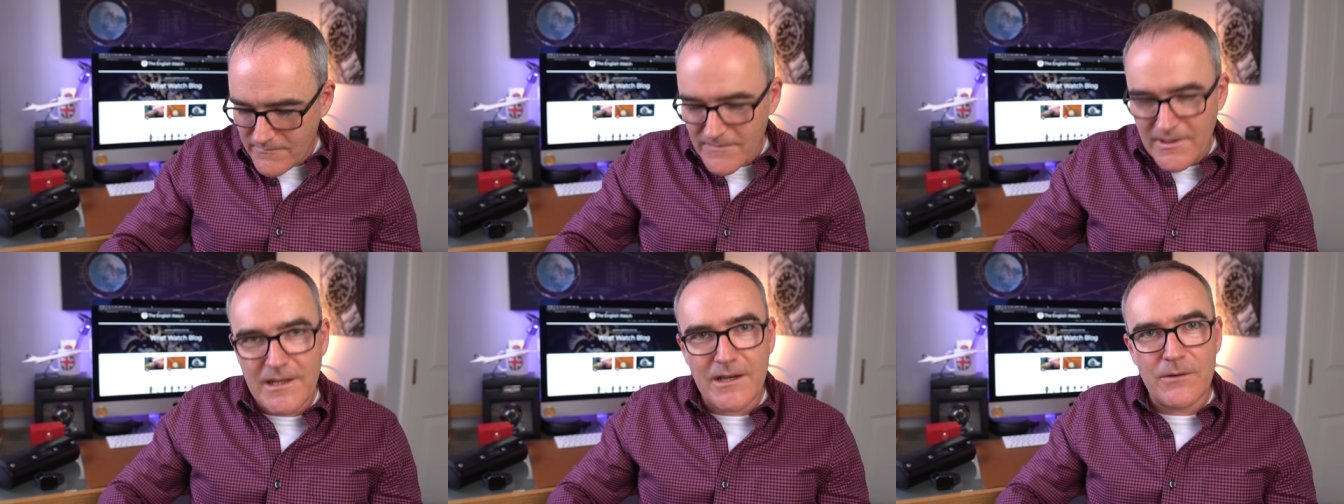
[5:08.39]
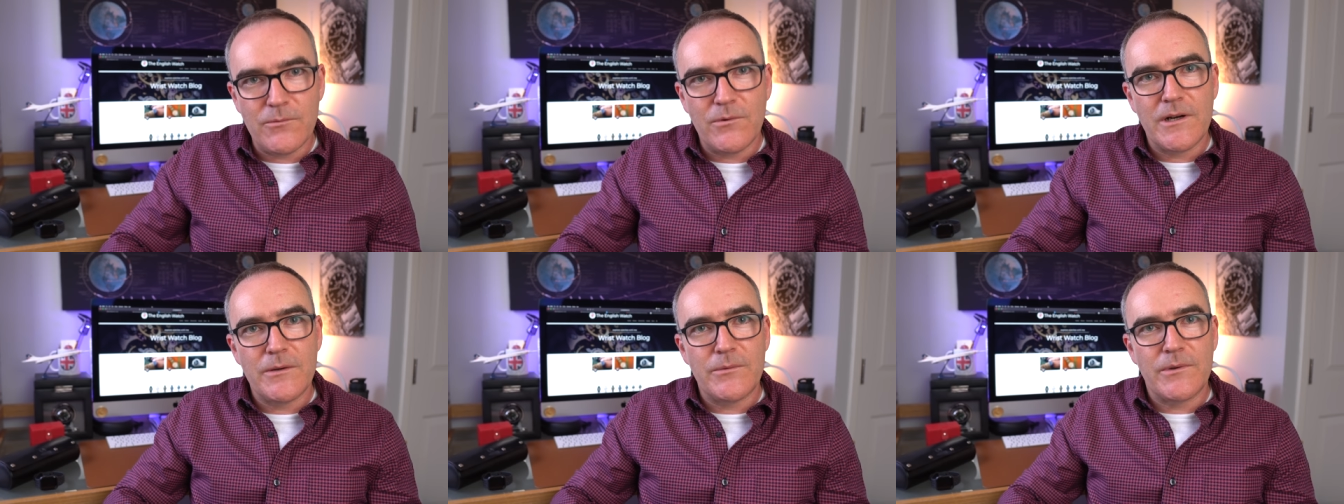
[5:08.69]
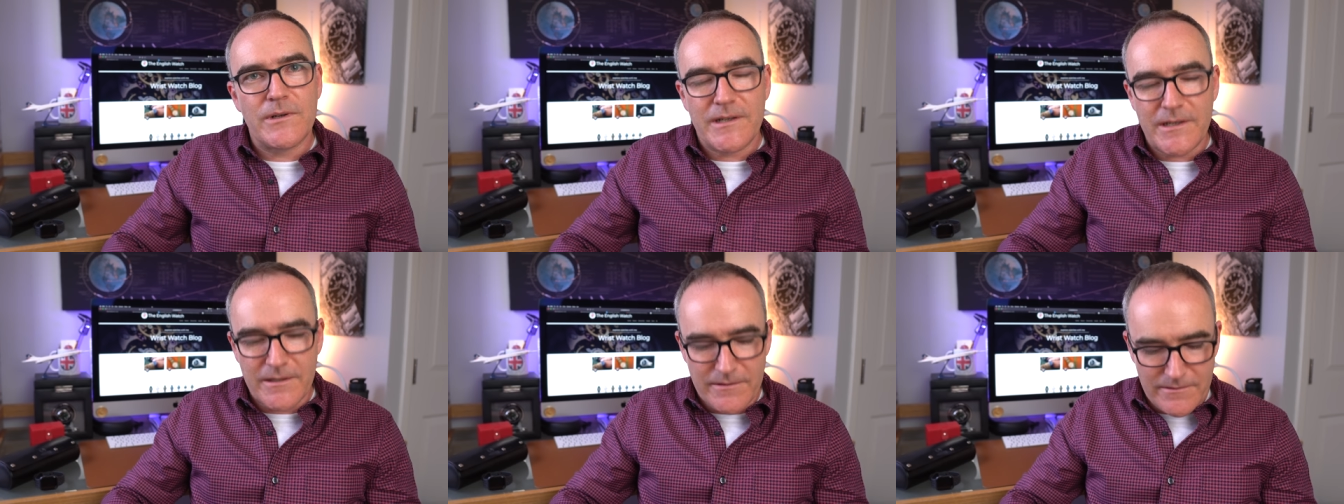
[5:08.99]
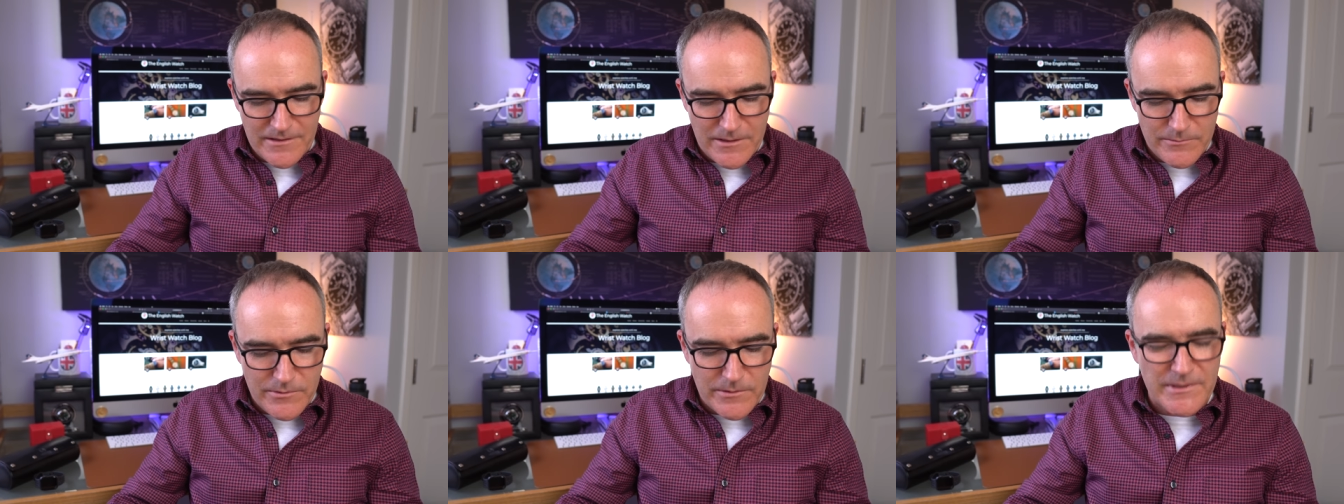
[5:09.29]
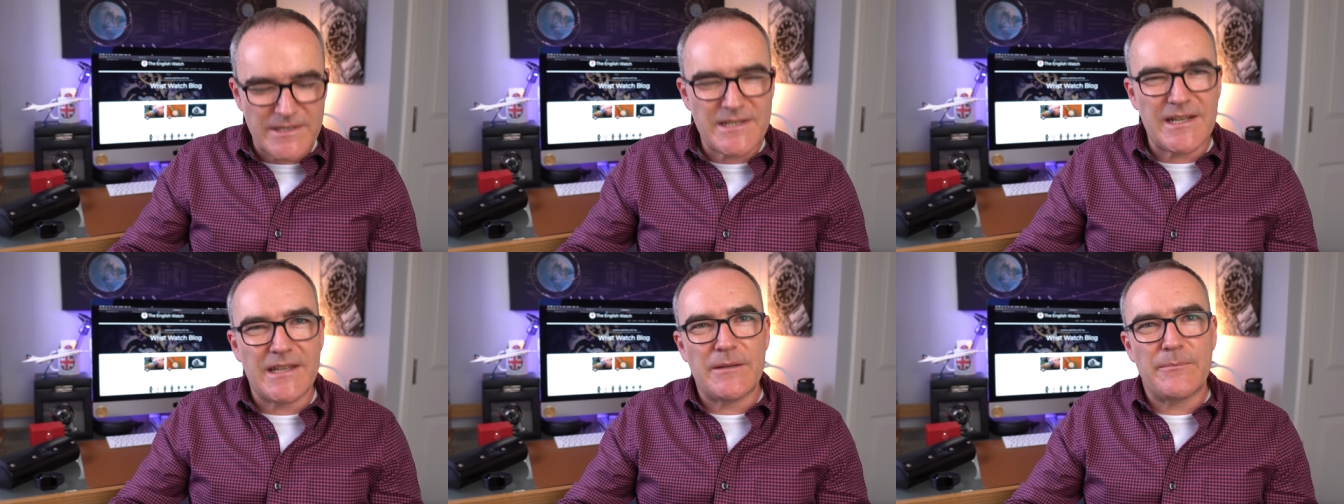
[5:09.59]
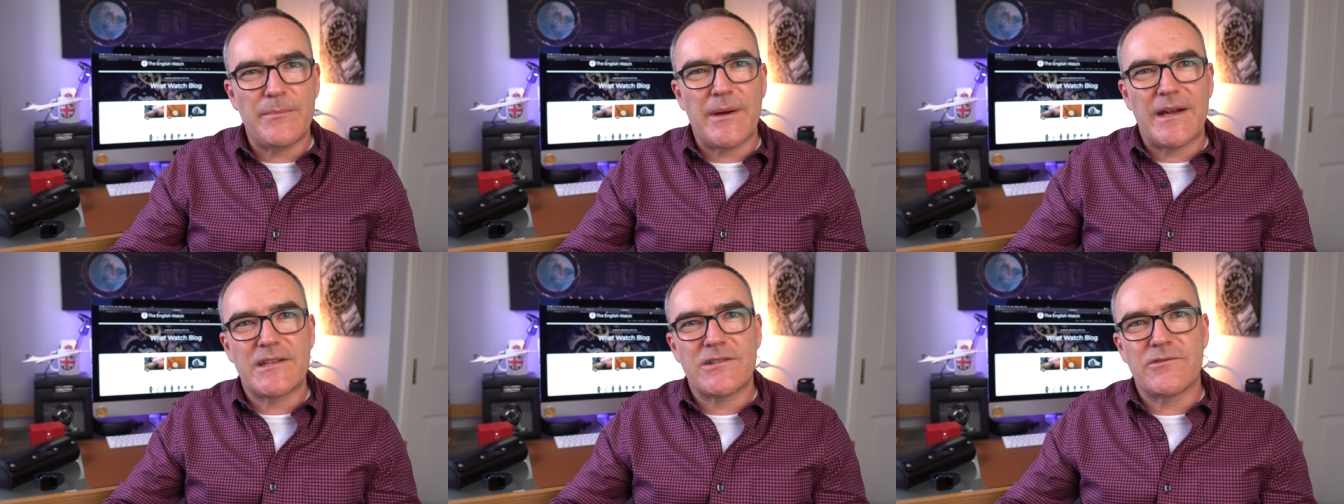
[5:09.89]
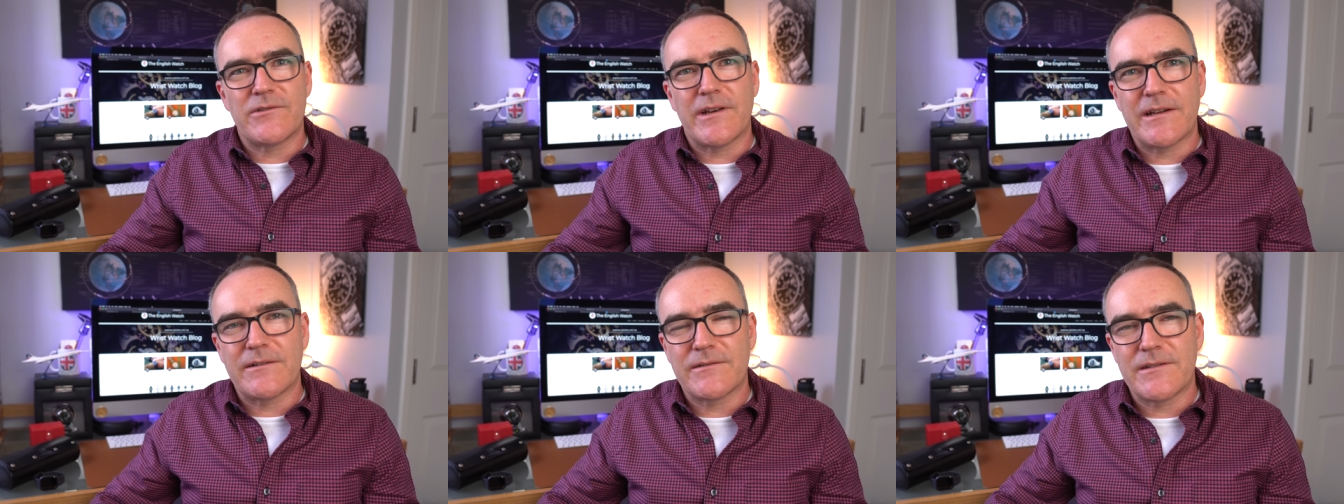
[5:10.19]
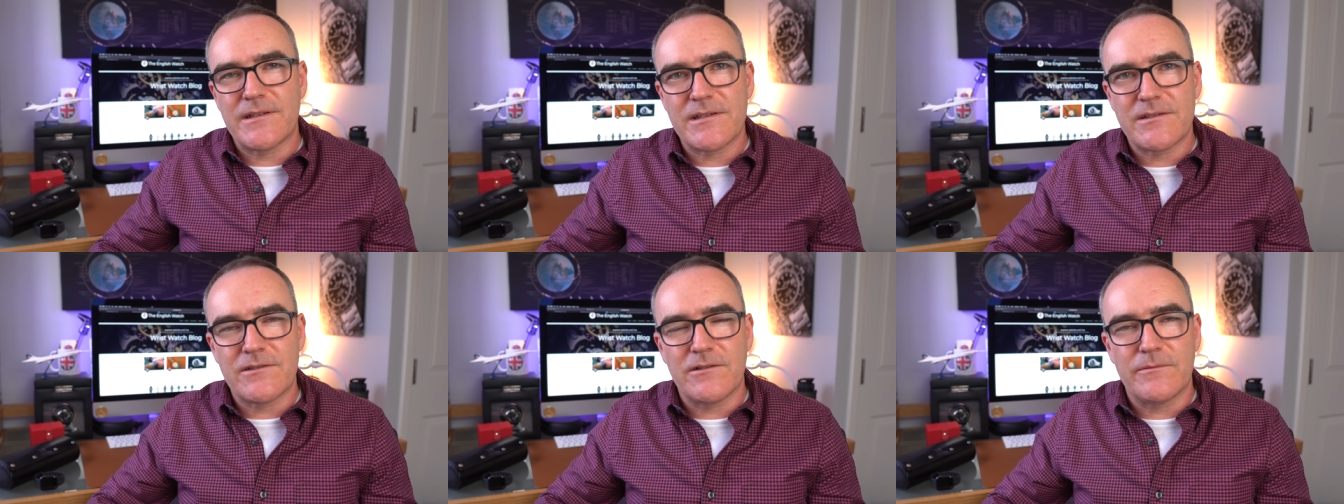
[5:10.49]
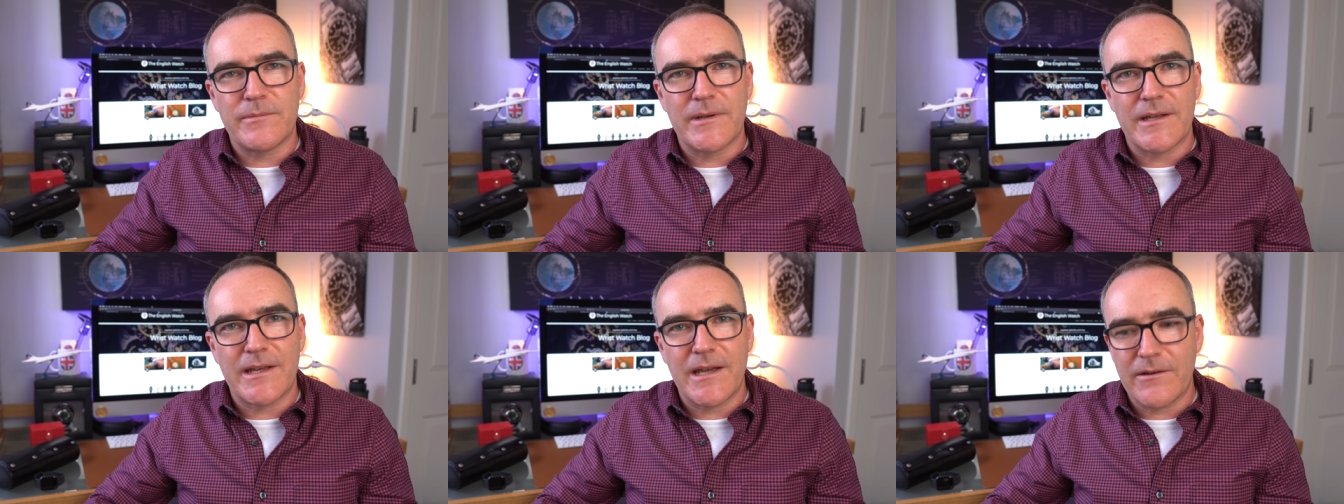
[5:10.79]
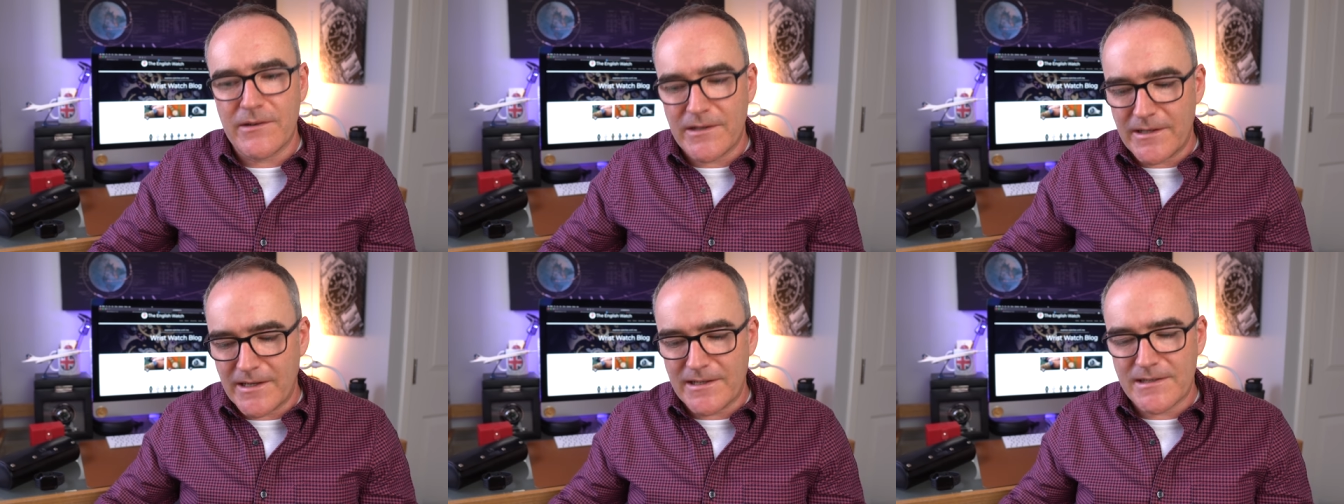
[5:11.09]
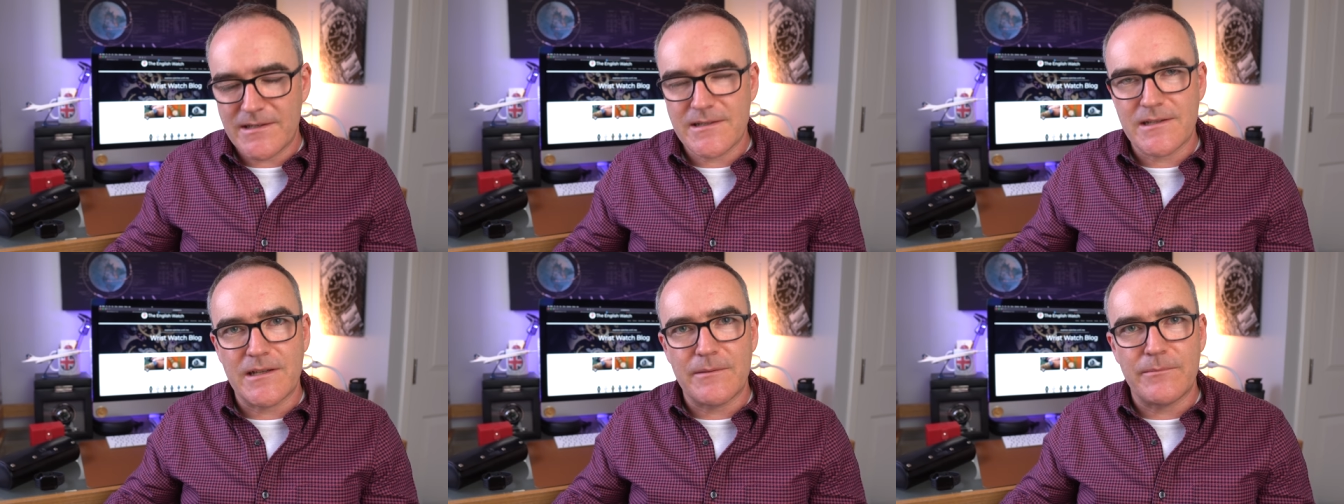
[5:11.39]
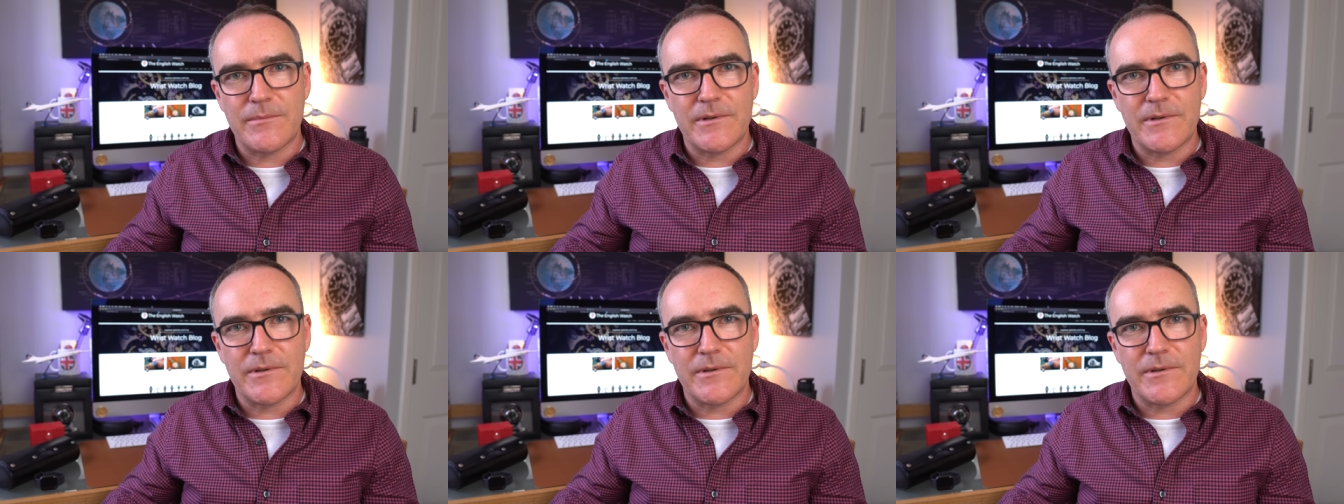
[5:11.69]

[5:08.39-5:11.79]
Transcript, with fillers: yeah, why wouldn't you? I'll probably take the battery out to stop it going nasty,